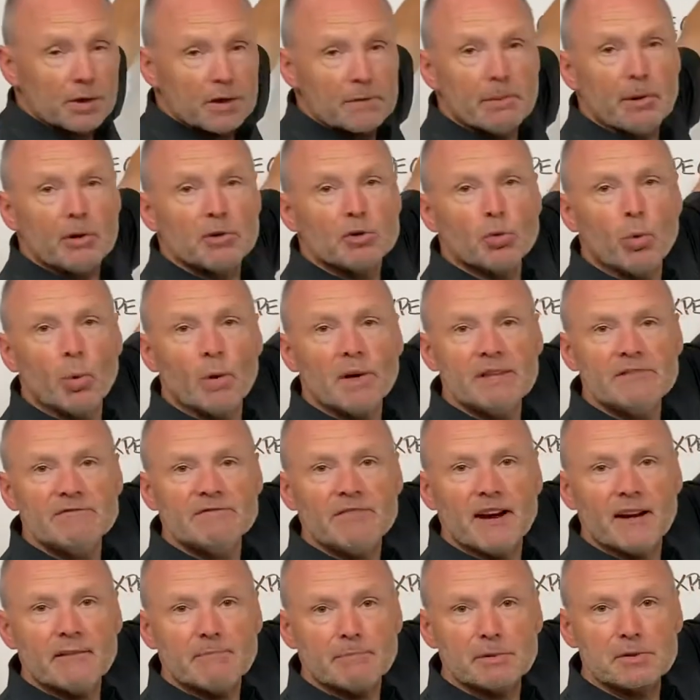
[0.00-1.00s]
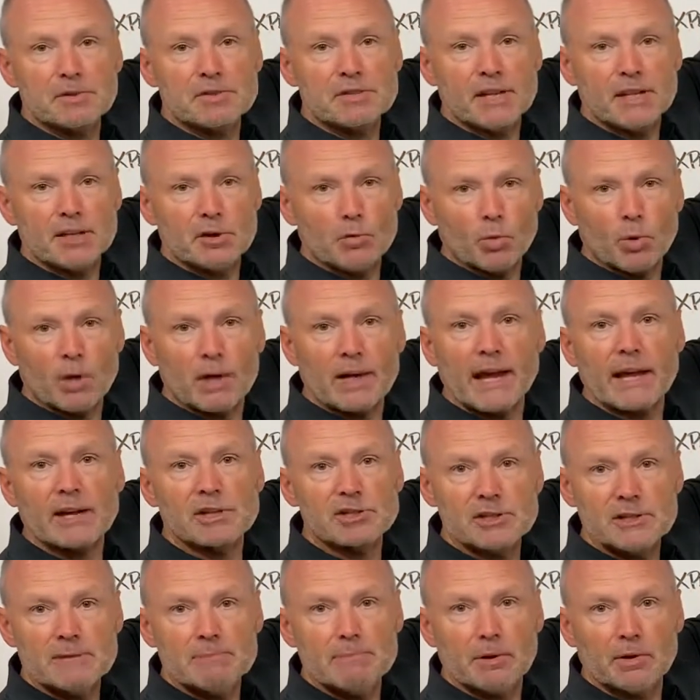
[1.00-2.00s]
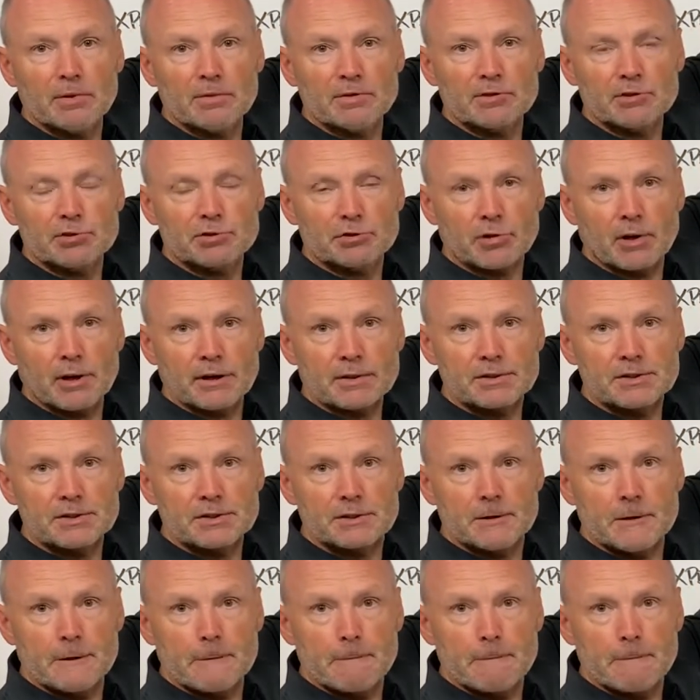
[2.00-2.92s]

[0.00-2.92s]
about 25% of what actually builds trust.